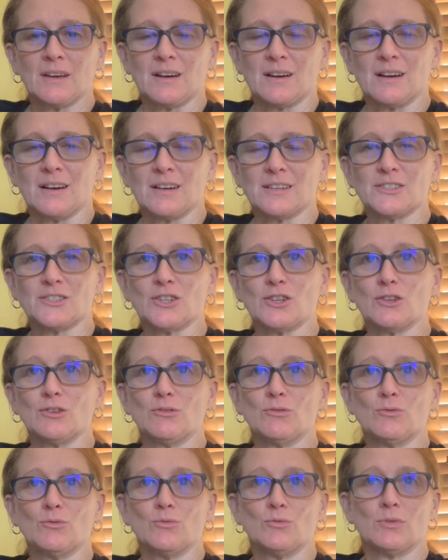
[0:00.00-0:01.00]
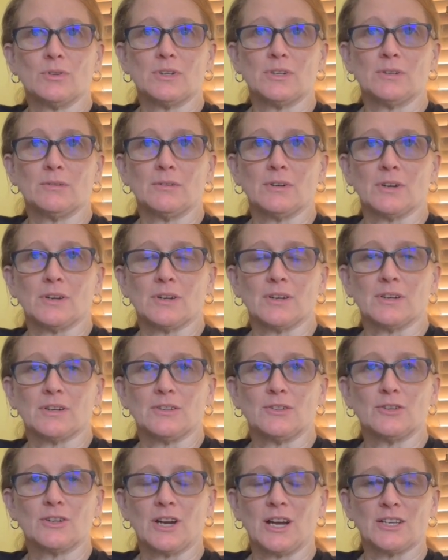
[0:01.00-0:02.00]
You
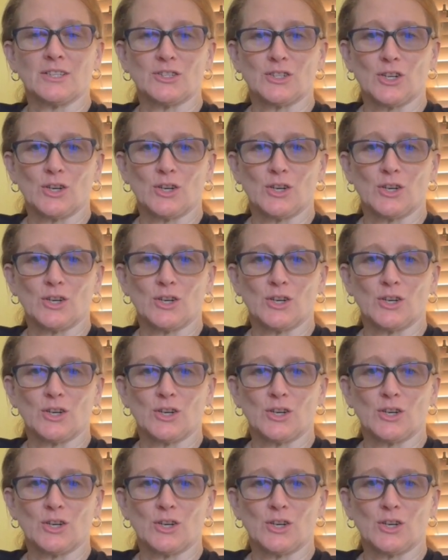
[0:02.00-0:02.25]
guys